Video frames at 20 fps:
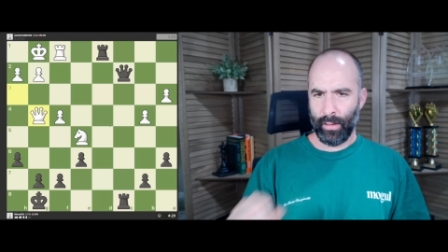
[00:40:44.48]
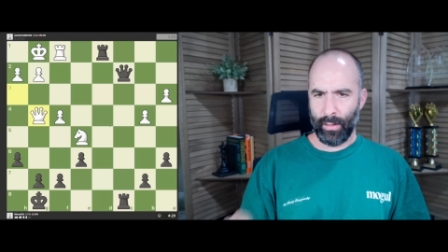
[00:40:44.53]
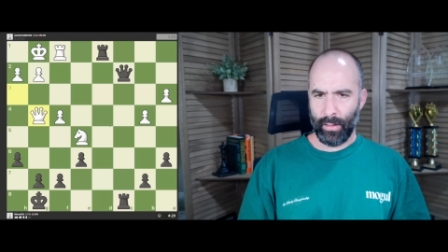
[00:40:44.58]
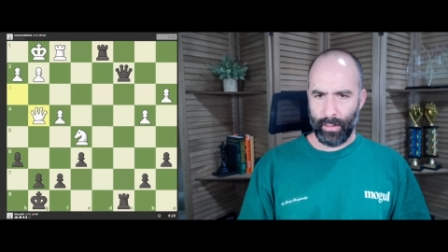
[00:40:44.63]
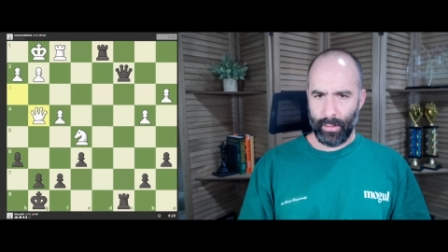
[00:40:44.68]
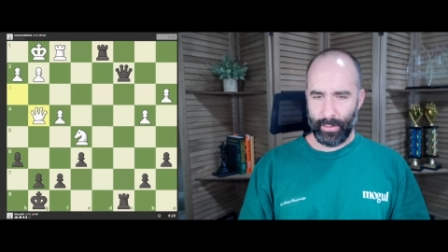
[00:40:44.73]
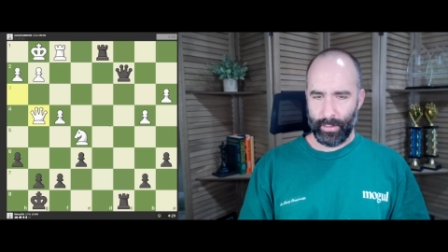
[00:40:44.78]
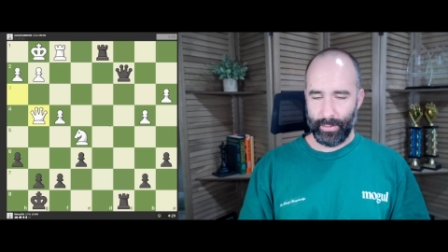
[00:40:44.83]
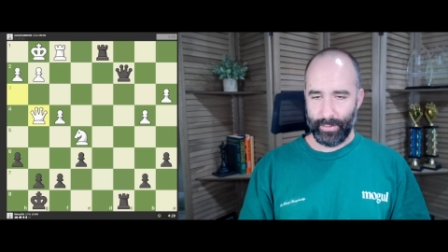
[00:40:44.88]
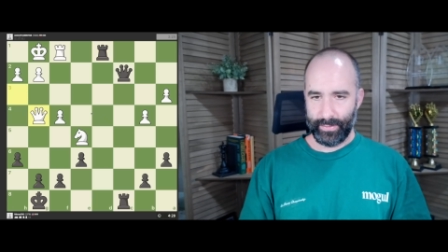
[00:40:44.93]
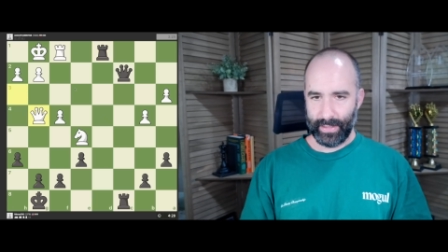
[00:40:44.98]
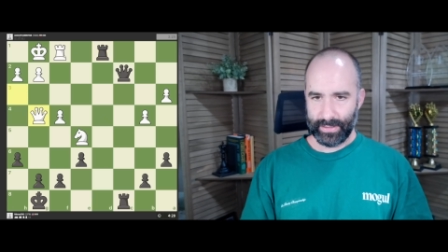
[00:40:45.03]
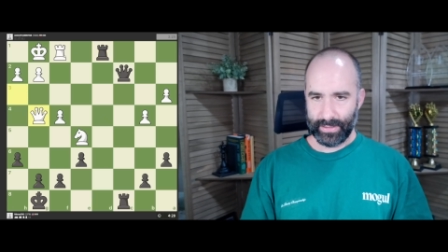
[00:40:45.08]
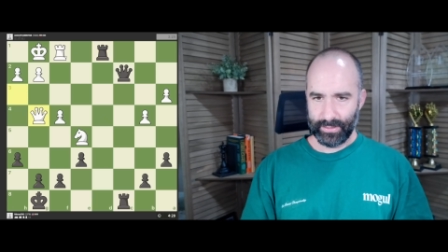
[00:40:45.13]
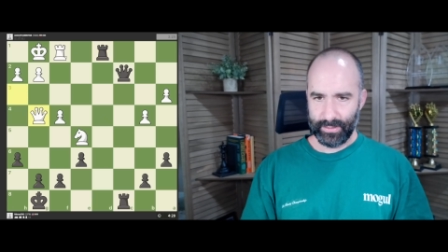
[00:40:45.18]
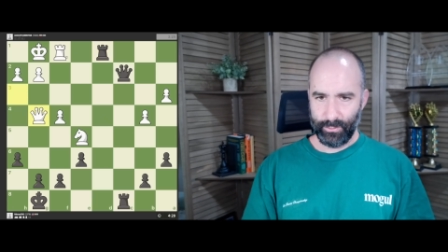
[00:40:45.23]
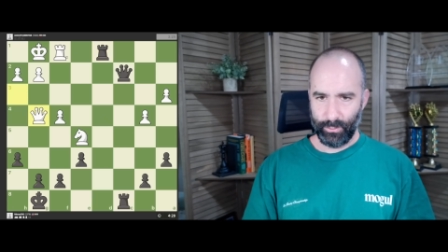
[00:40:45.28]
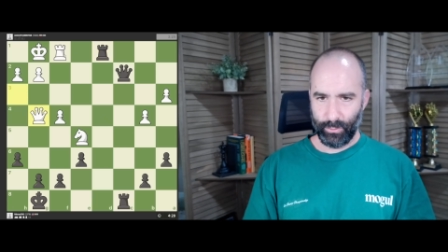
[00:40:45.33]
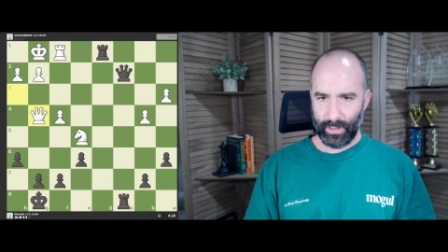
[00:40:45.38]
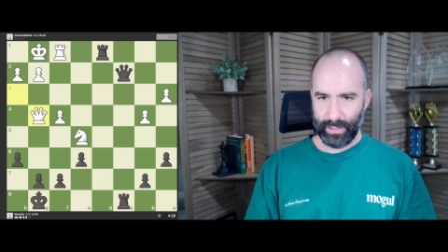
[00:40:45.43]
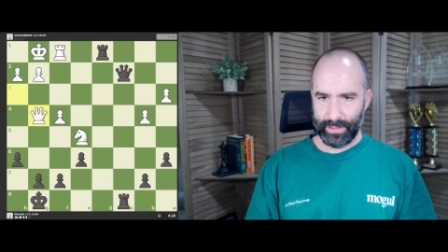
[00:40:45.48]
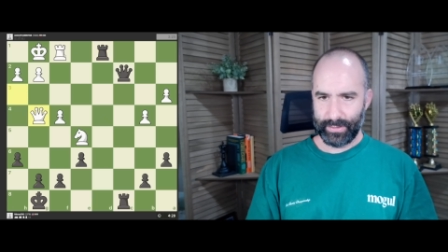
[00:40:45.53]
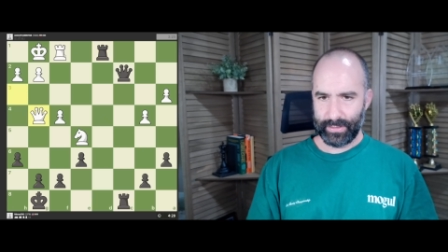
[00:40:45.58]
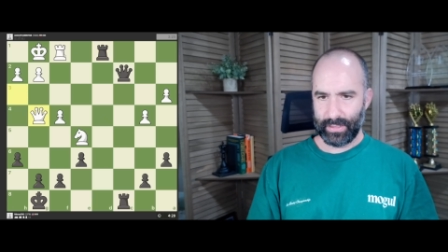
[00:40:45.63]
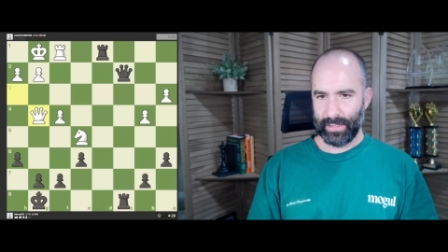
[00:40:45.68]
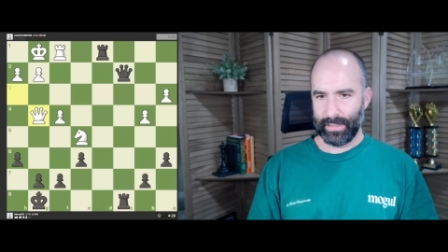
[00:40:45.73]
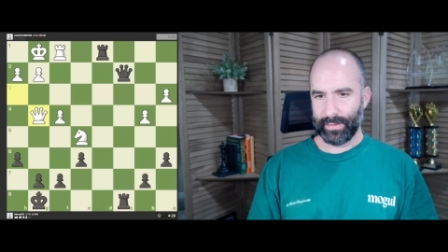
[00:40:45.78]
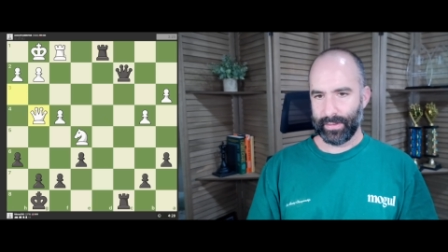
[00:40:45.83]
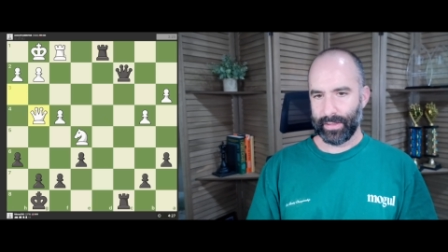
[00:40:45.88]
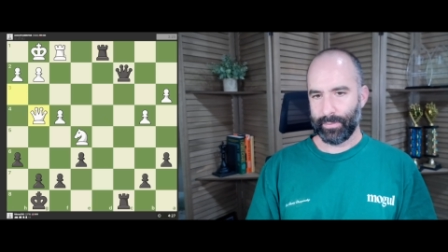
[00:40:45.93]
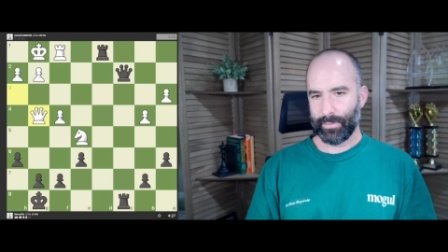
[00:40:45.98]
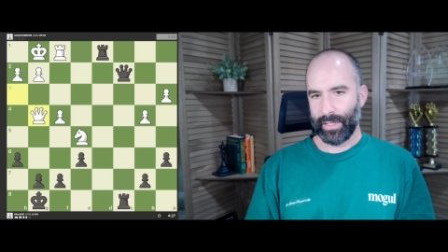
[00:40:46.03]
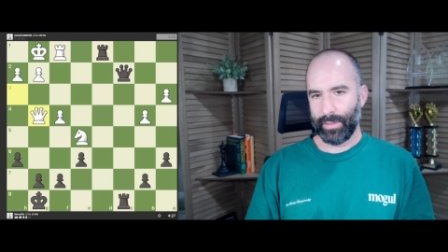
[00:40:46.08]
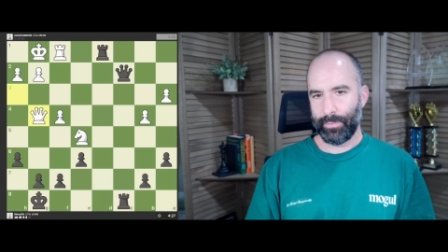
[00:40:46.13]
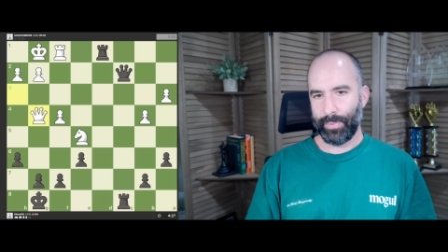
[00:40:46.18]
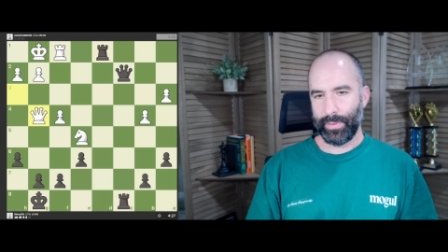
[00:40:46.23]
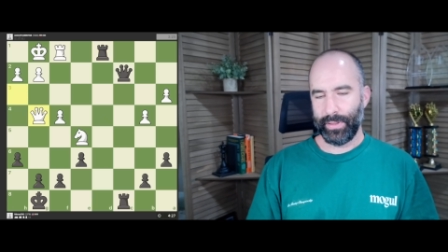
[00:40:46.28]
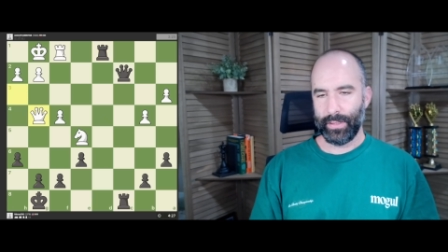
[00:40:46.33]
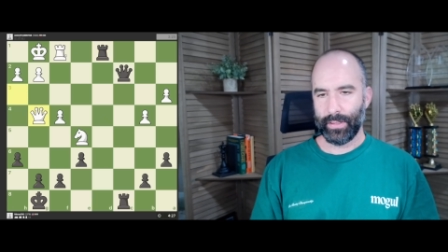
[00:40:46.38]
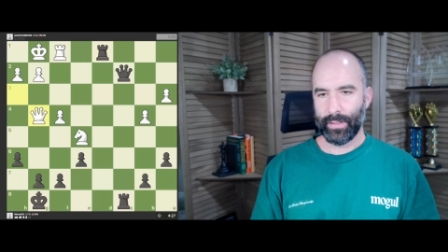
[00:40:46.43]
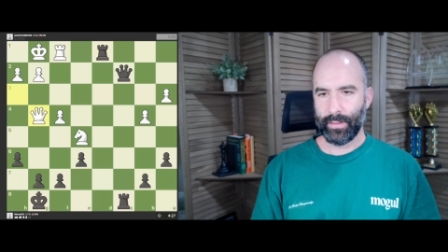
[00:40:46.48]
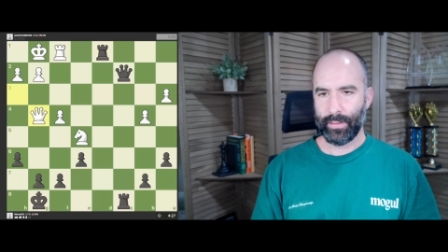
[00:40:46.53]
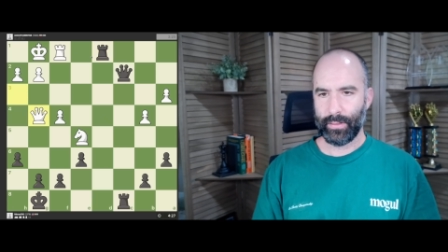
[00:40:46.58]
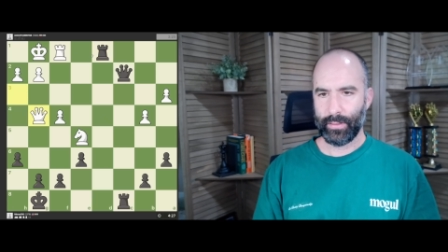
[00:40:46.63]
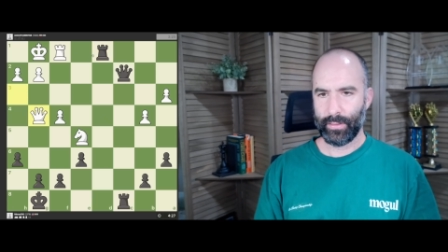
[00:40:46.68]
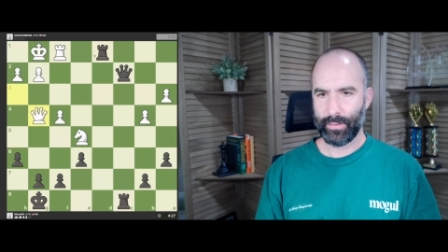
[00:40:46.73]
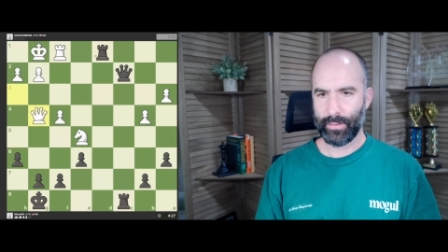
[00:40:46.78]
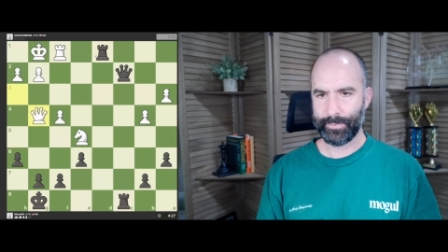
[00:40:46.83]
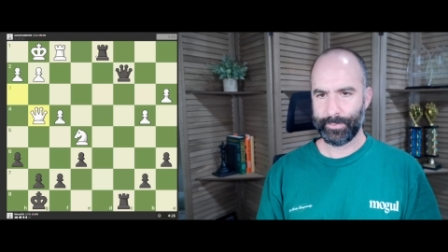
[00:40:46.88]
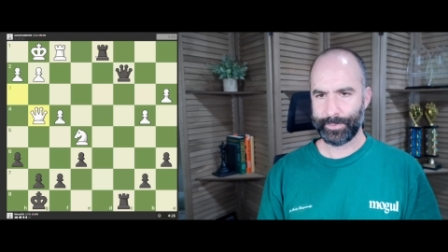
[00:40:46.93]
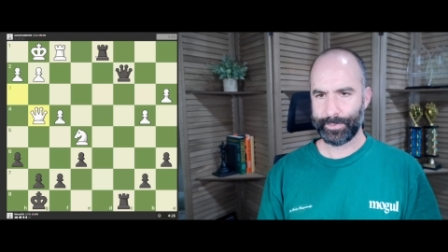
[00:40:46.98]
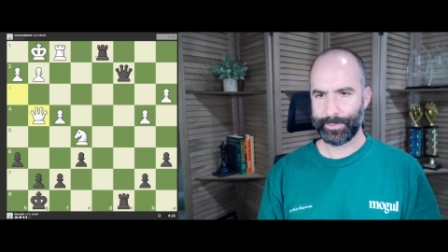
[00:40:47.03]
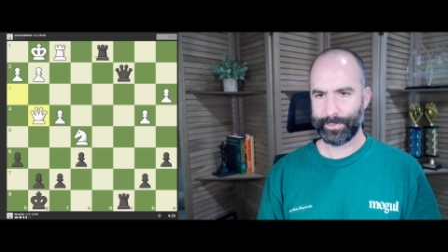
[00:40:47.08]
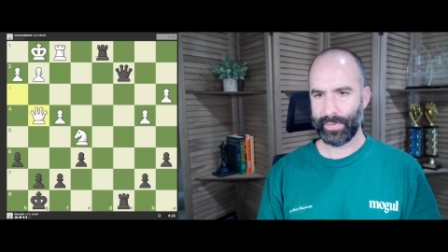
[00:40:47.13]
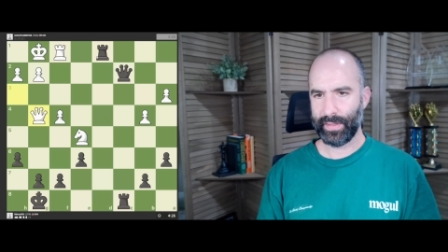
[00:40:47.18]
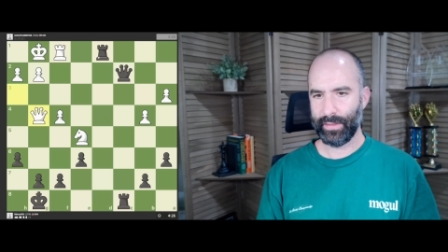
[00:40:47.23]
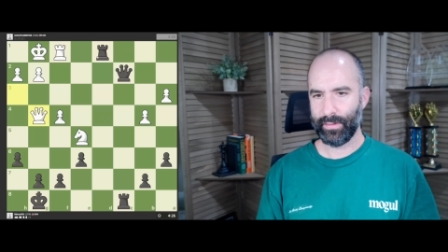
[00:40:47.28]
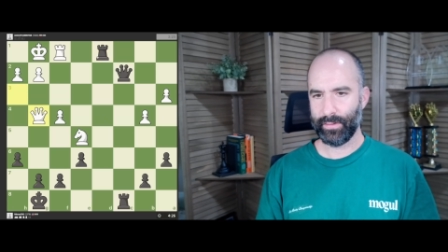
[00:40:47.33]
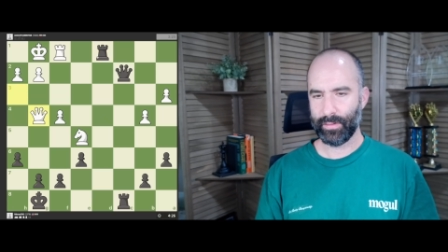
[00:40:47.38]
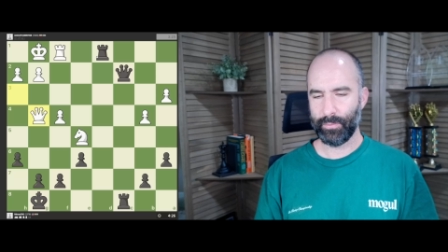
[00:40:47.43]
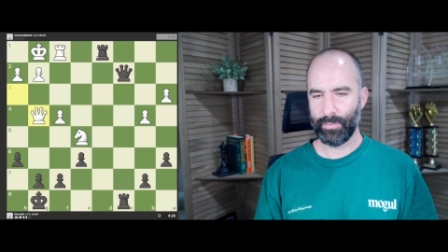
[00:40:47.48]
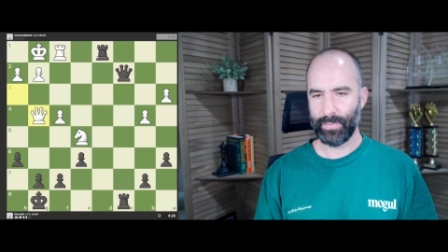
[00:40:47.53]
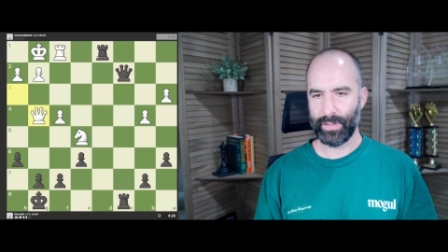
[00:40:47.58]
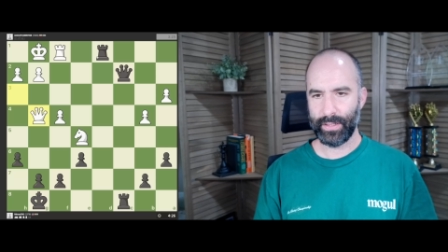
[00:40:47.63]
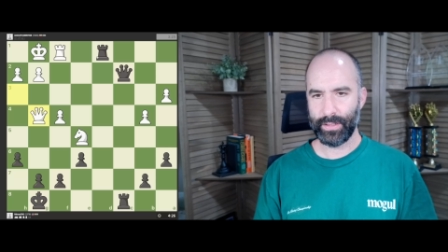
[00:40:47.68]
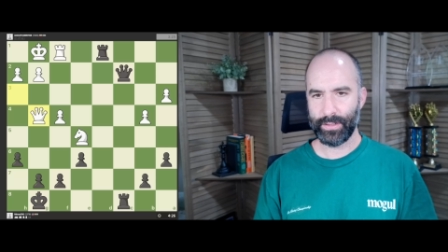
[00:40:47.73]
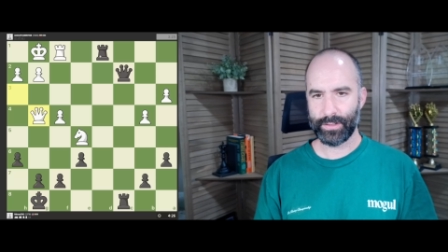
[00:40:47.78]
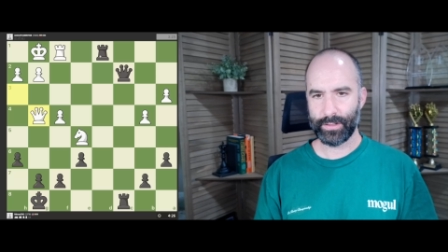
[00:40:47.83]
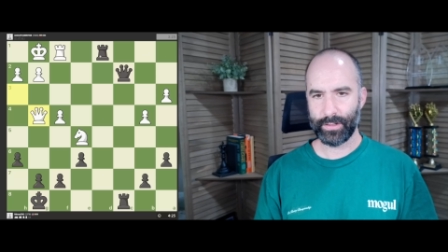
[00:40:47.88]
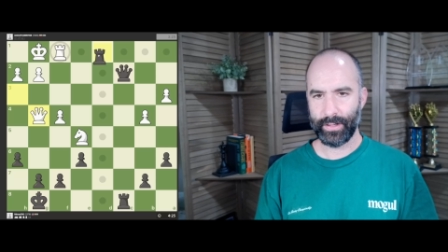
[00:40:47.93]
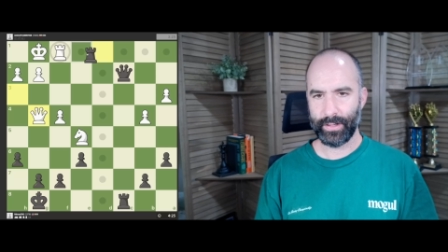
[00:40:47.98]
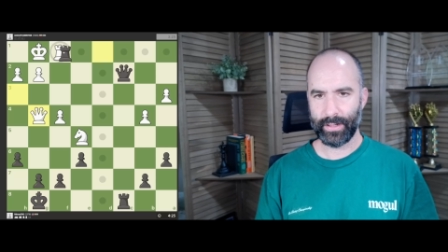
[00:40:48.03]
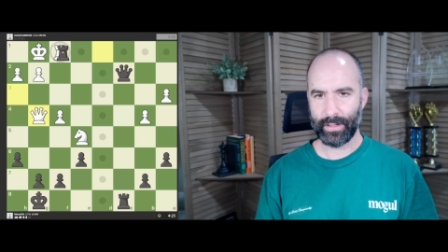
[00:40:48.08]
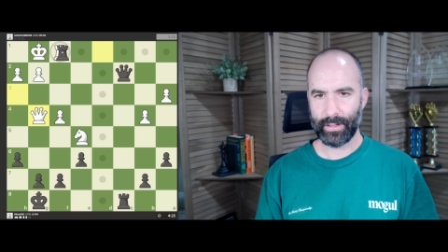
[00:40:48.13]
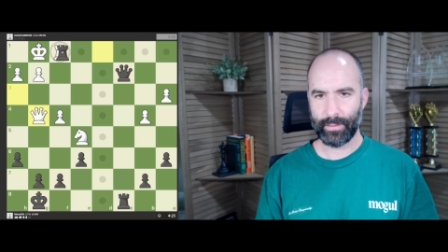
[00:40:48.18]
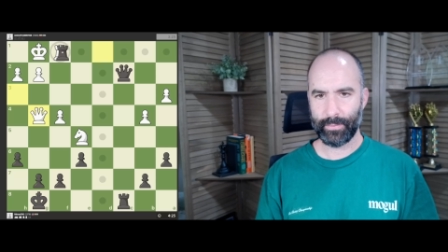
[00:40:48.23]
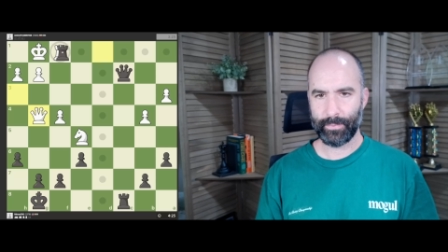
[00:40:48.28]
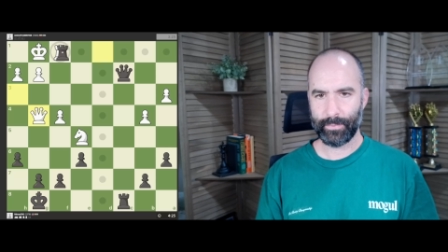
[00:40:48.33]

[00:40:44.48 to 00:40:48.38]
And it's actually White's king that might be in some danger here.